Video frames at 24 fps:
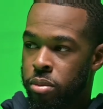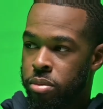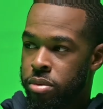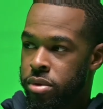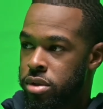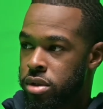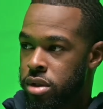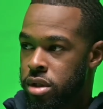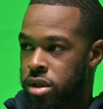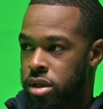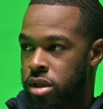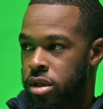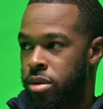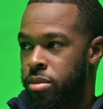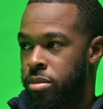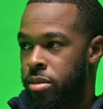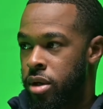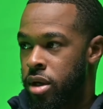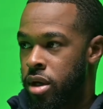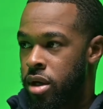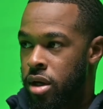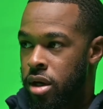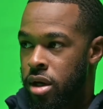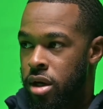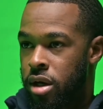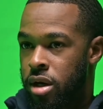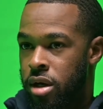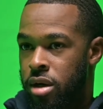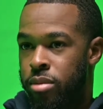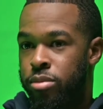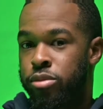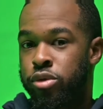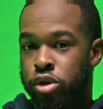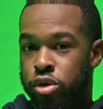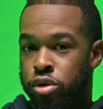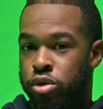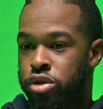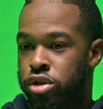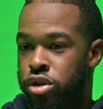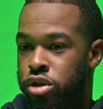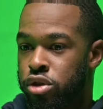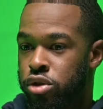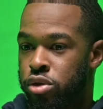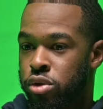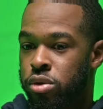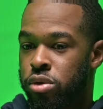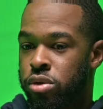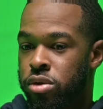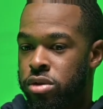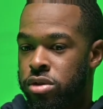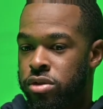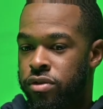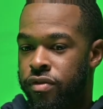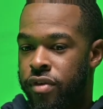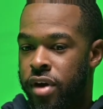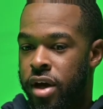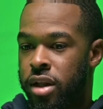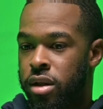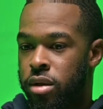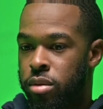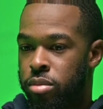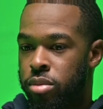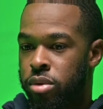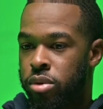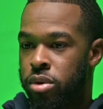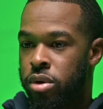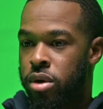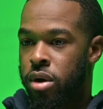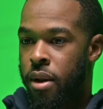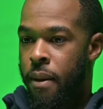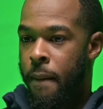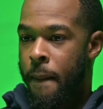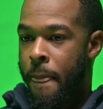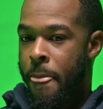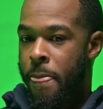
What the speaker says: Opus Clip. Use the tools available,